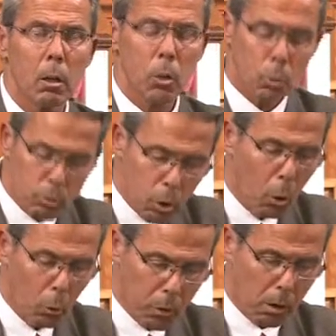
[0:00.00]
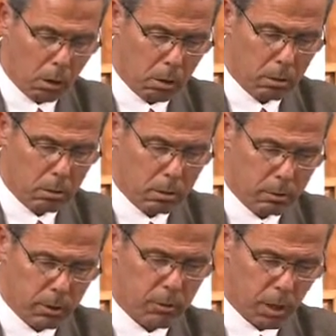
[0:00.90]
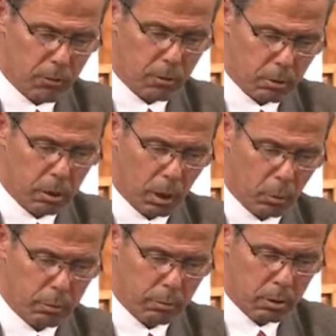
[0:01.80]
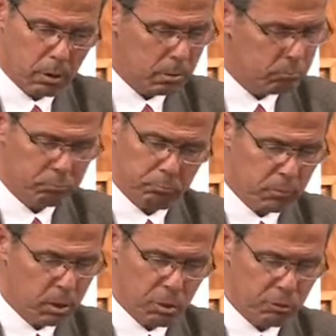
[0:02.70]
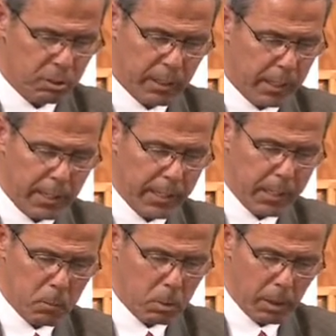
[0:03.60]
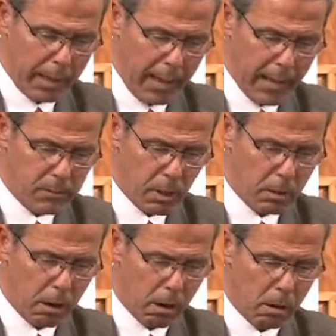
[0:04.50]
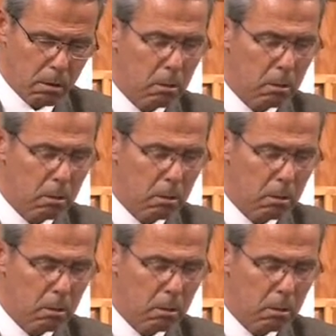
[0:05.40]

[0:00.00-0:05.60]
Who told her to touch his clothes? She didn't need him to lay hands on her.